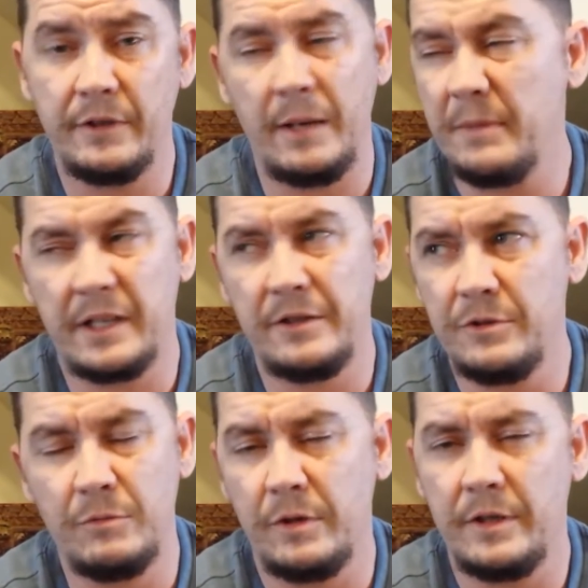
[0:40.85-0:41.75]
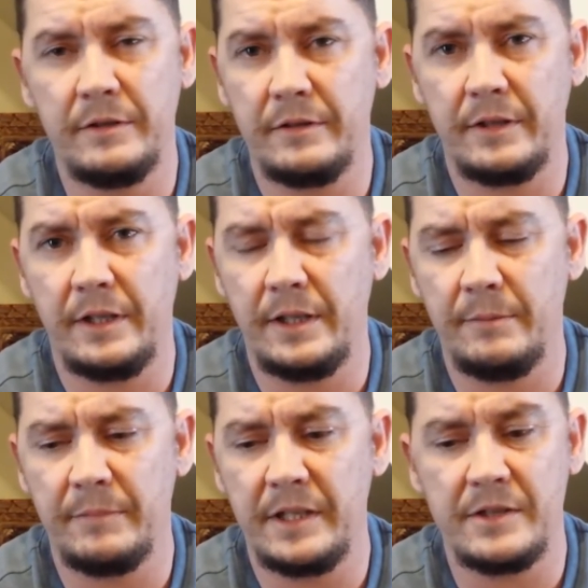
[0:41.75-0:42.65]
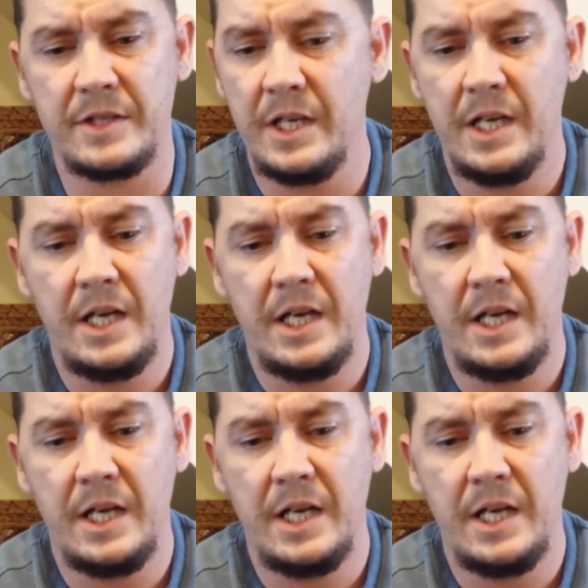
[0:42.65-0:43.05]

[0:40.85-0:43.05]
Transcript: I'm not going to do one because